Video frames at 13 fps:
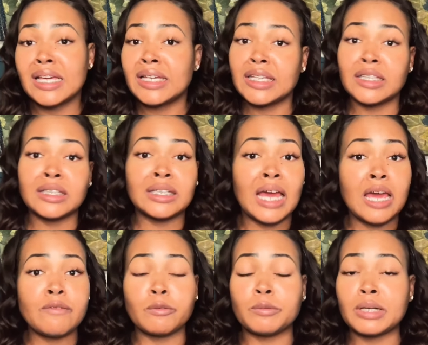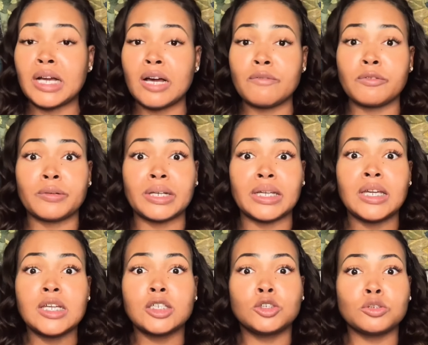Healing Haven Recovery.
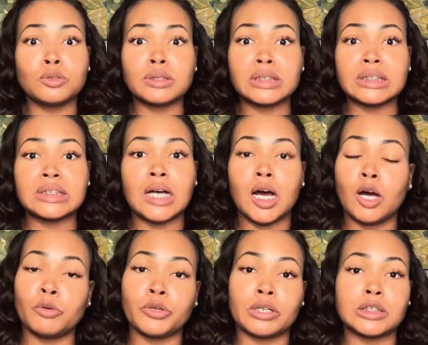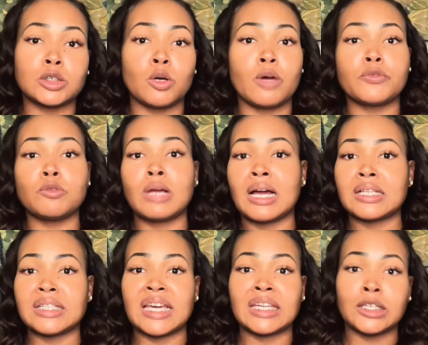Jules is the owner. So if you
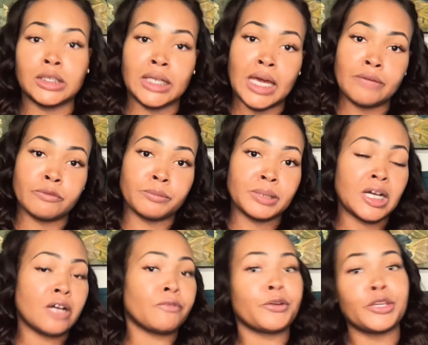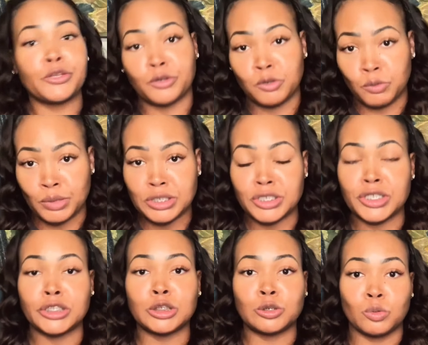contact Healing Haven Recovery, you're going to
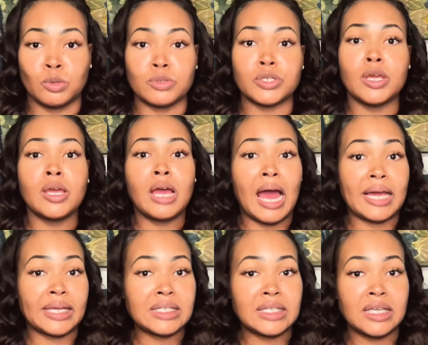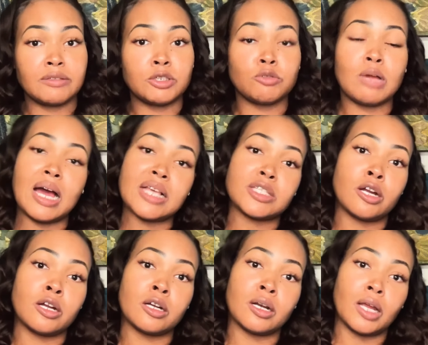get Jules. I can get you guys
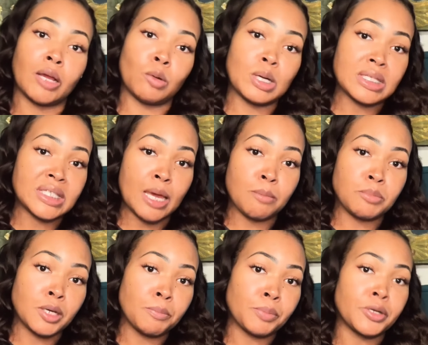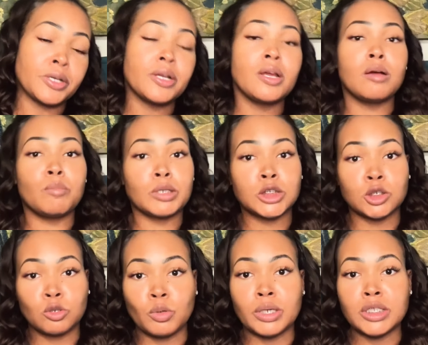her WhatsApp number, but
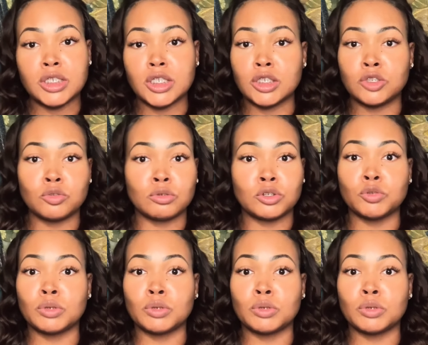you're going to get Jules.